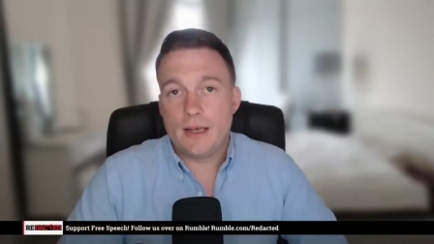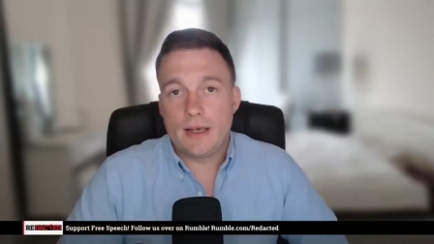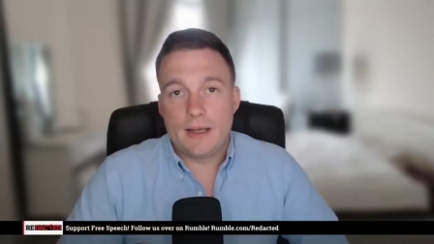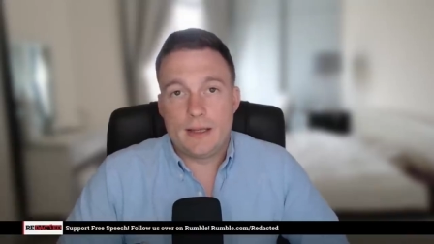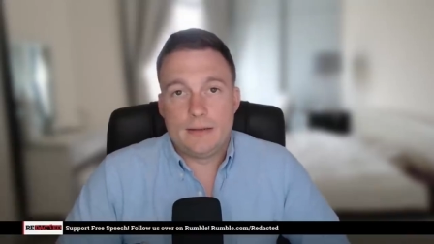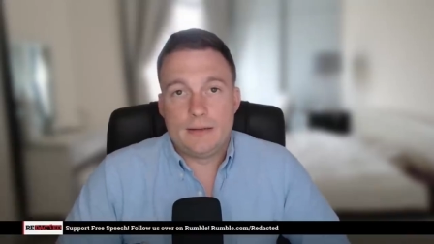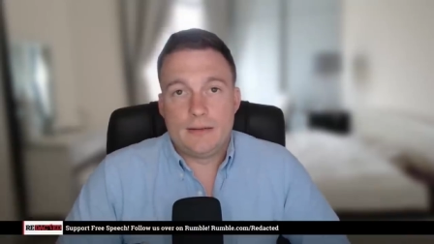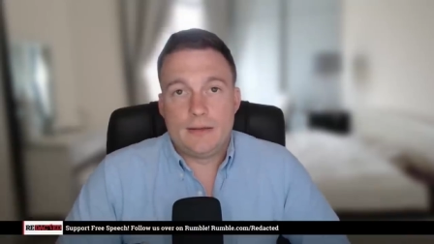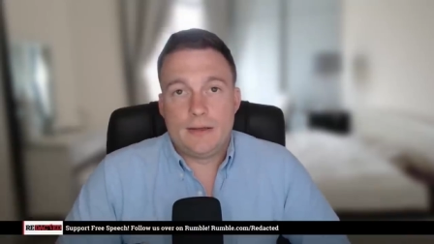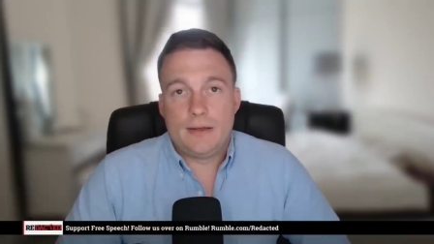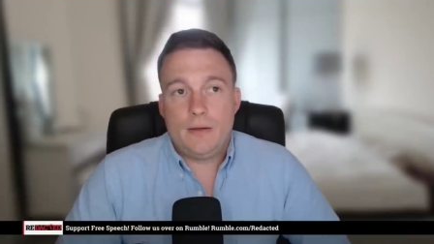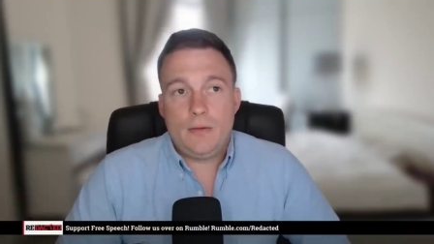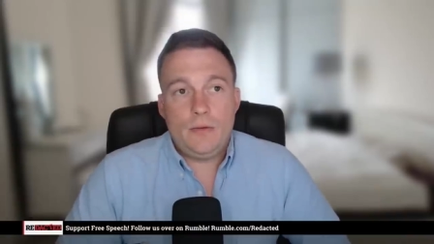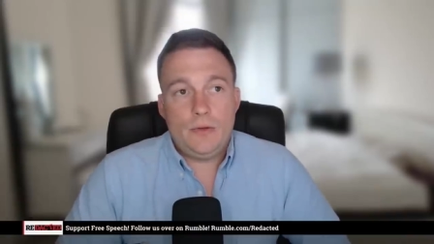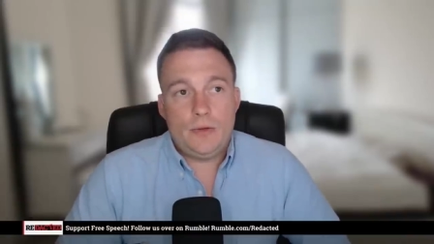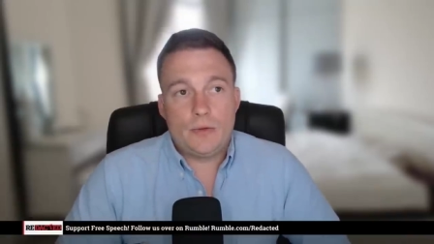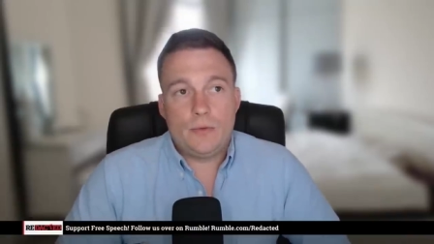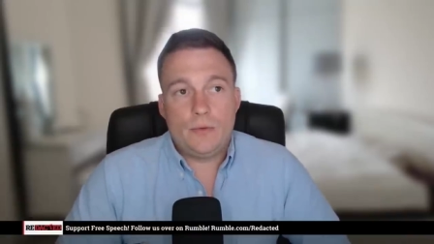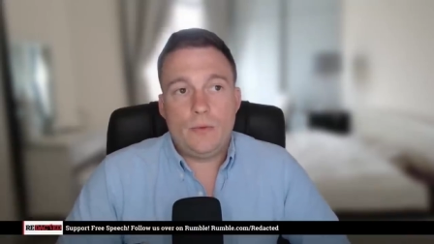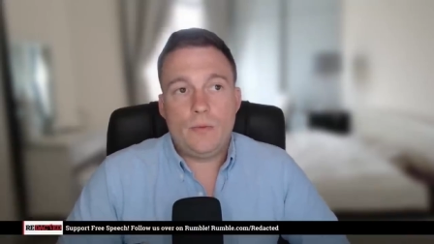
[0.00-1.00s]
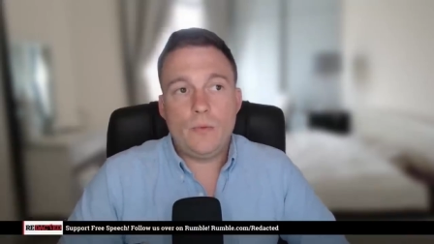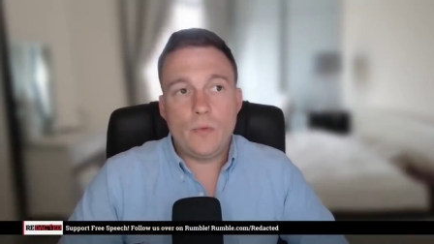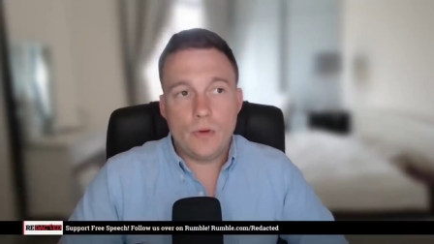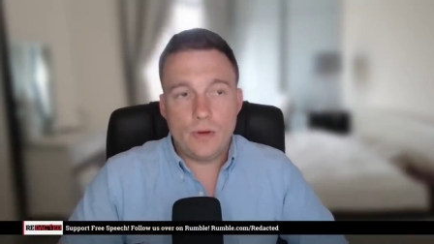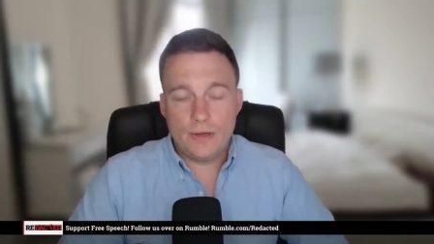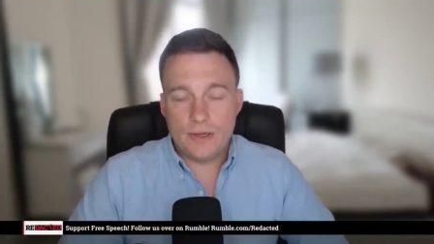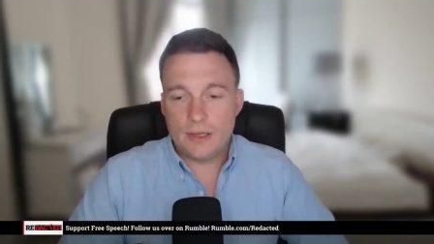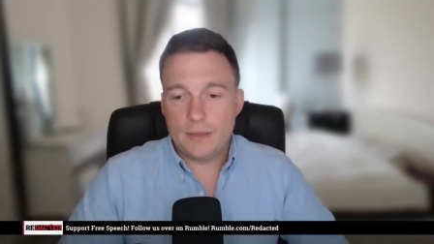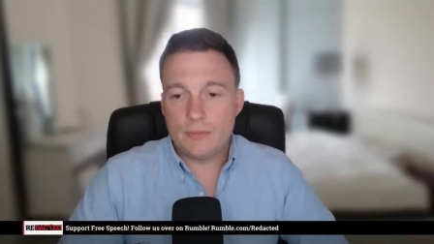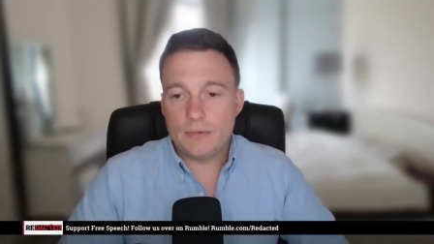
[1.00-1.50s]
and uh, you know
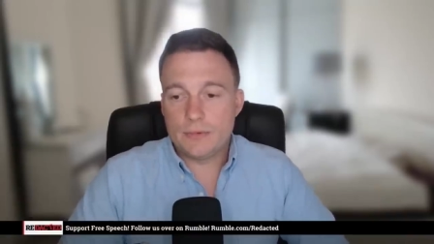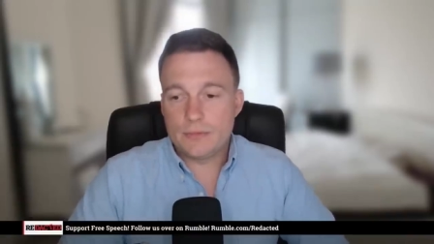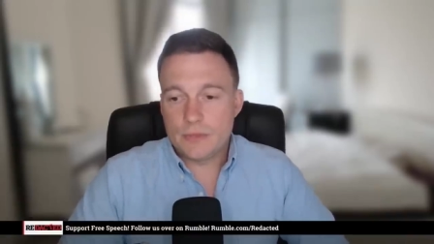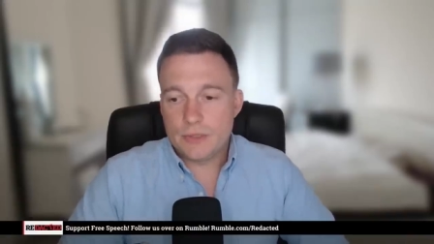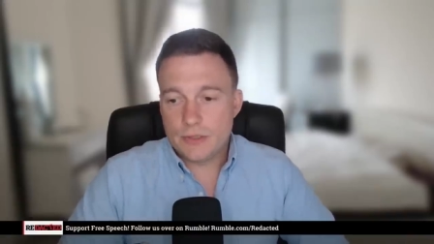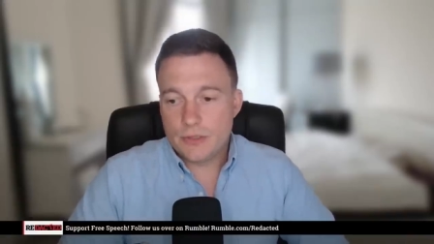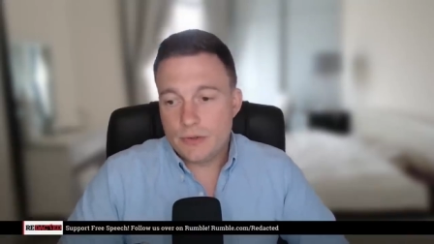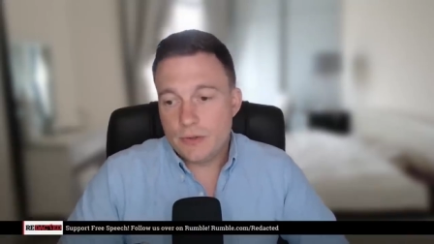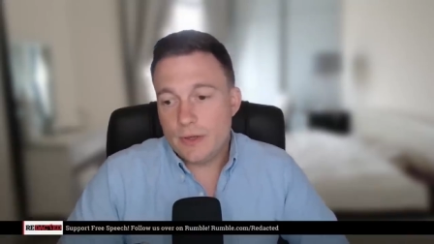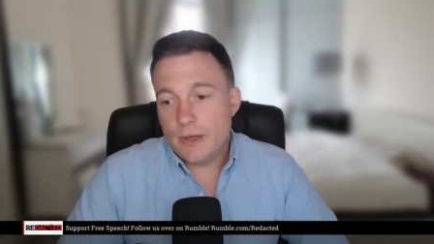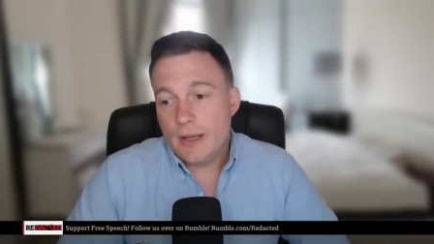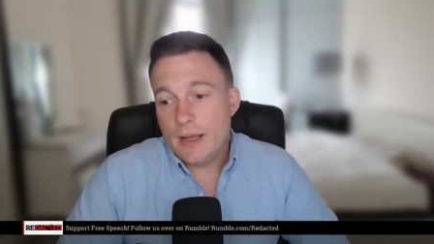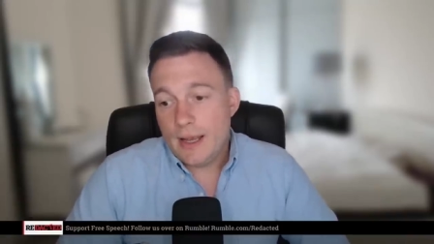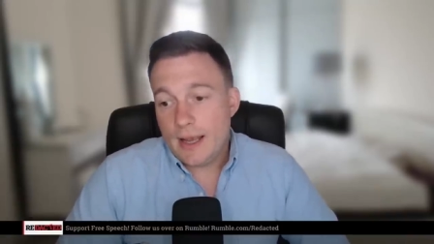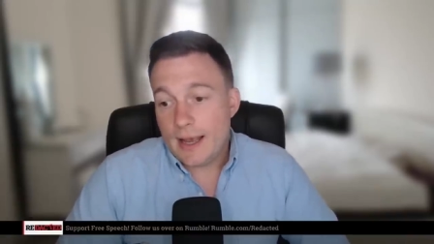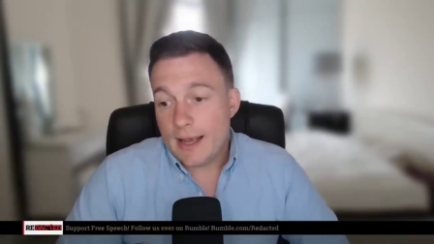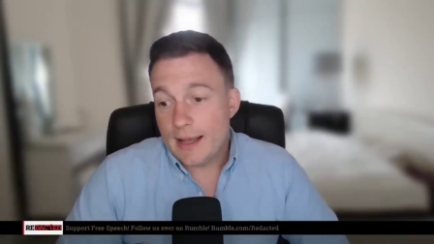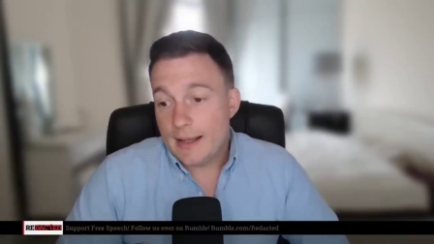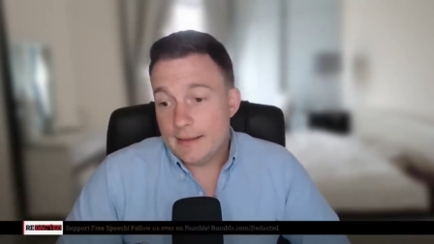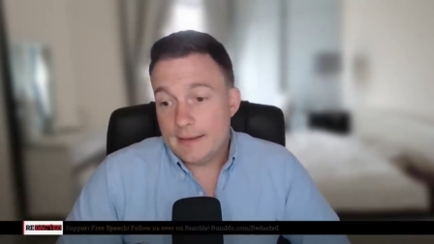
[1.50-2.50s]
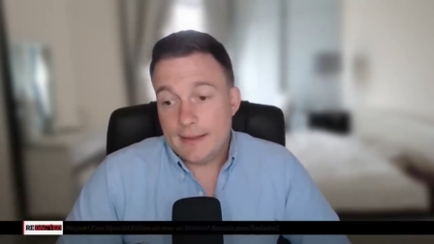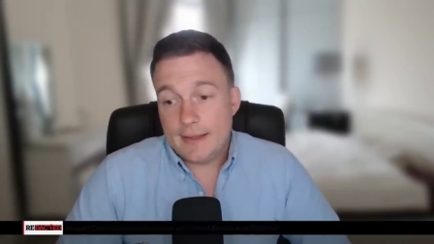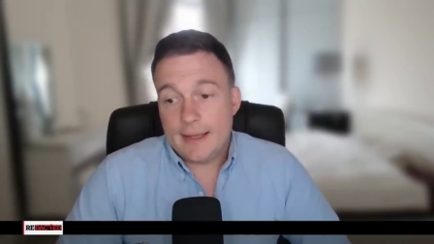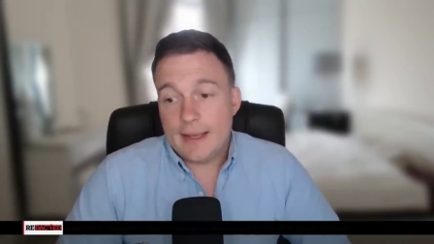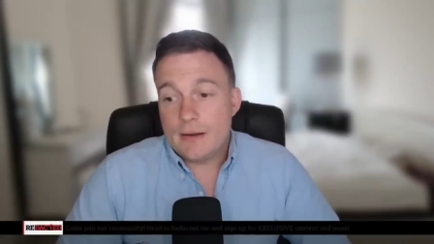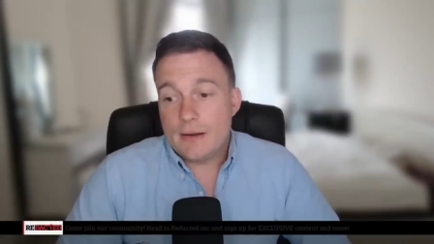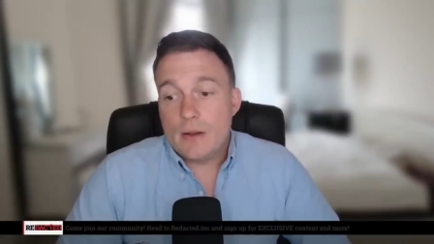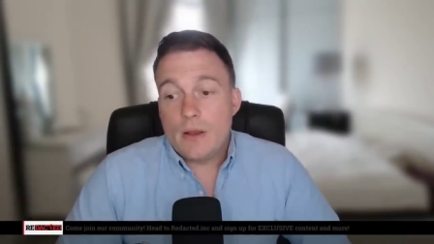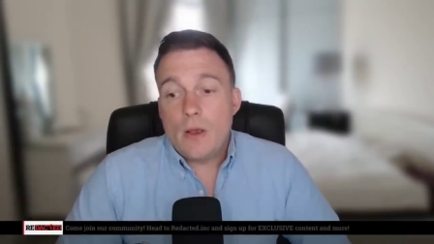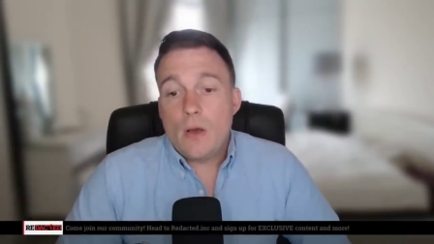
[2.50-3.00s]
what enabled them to do it. And
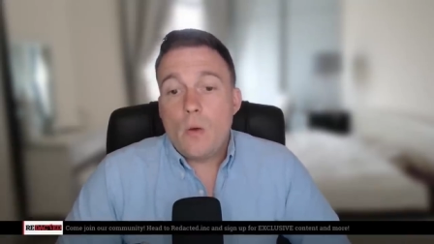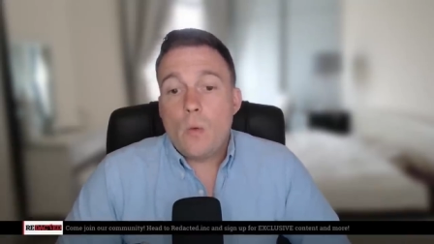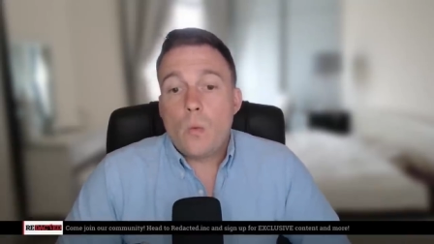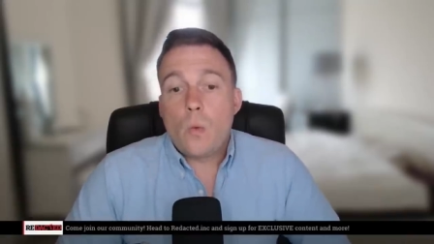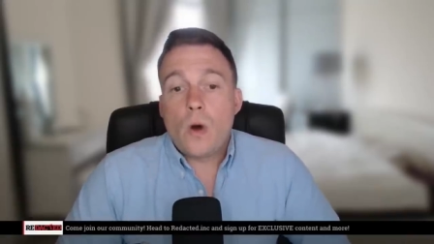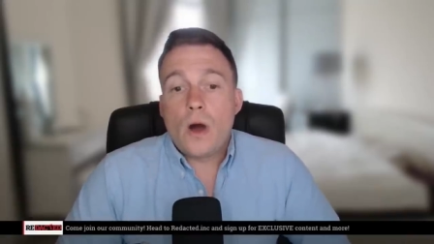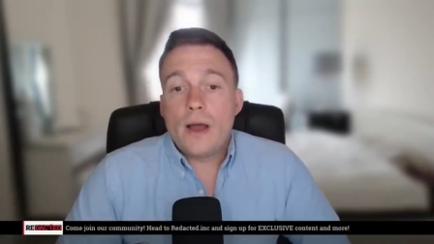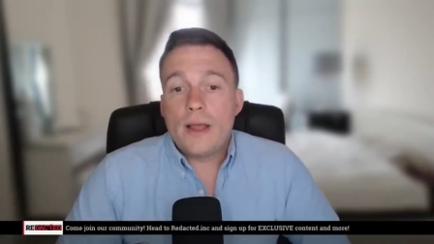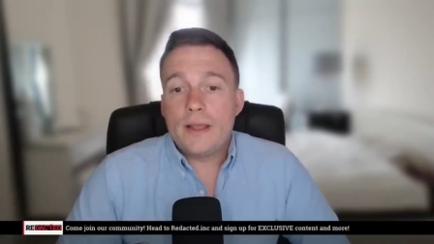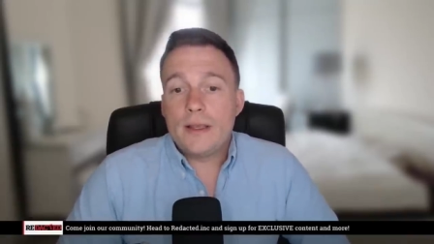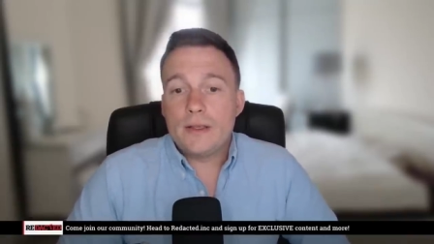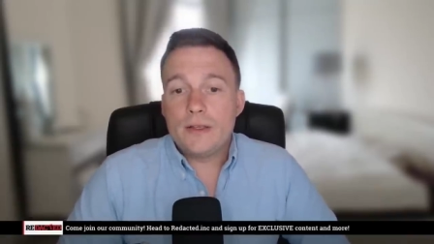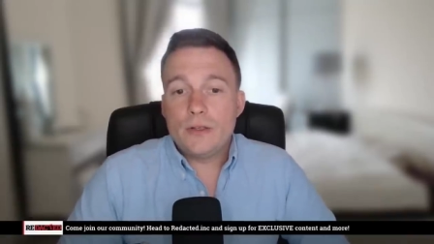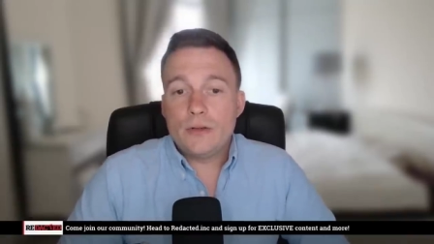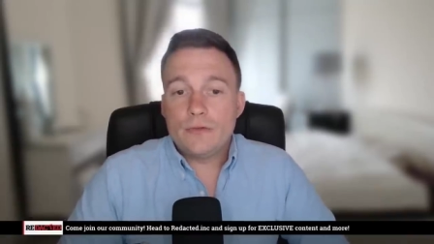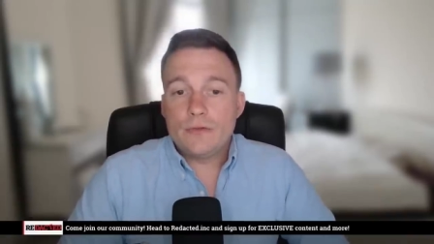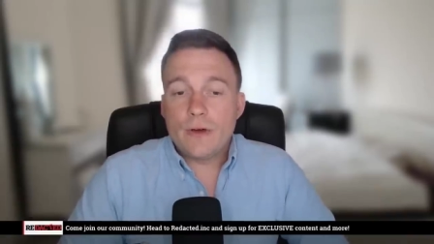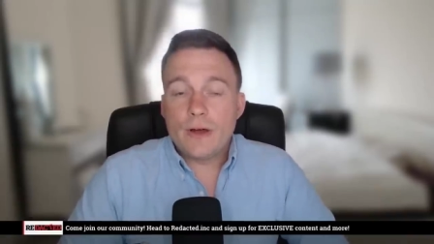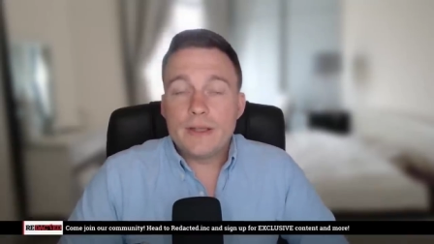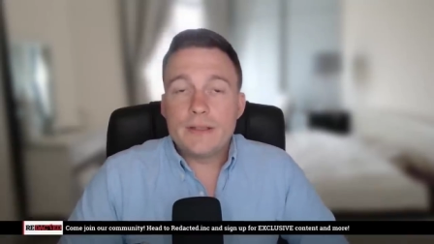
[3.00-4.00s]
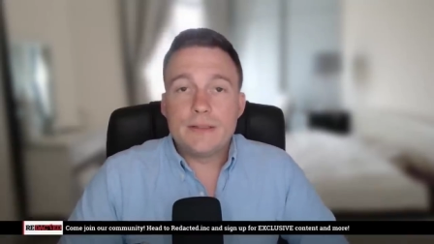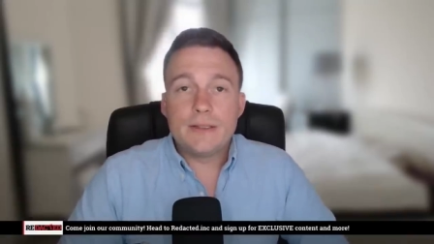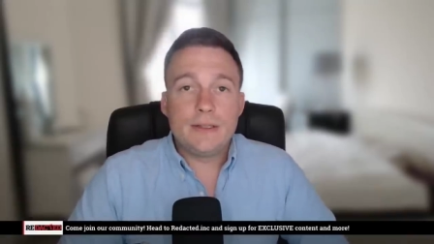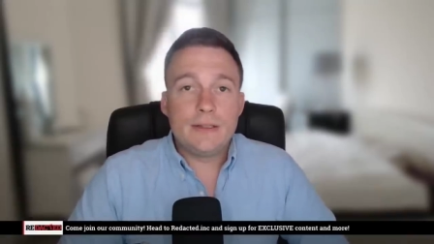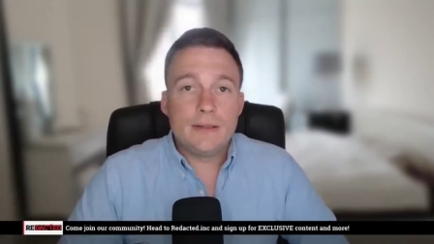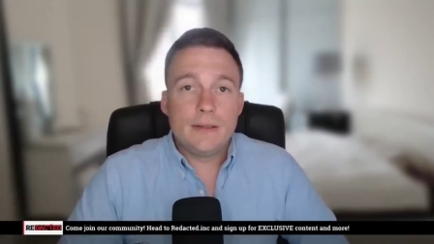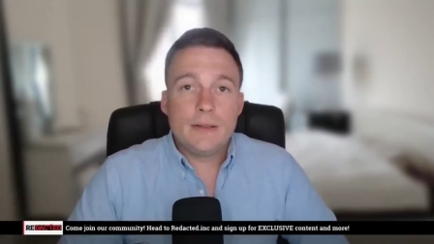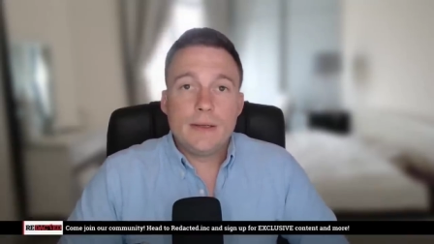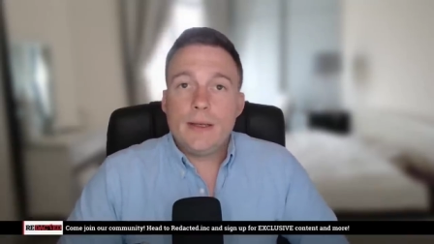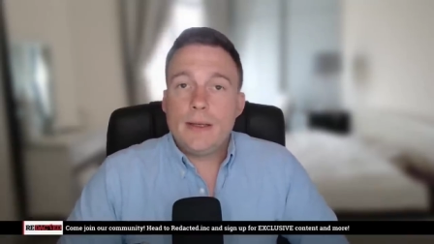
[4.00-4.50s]
again, why are you
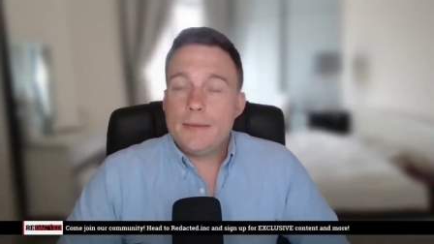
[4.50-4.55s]
fighting?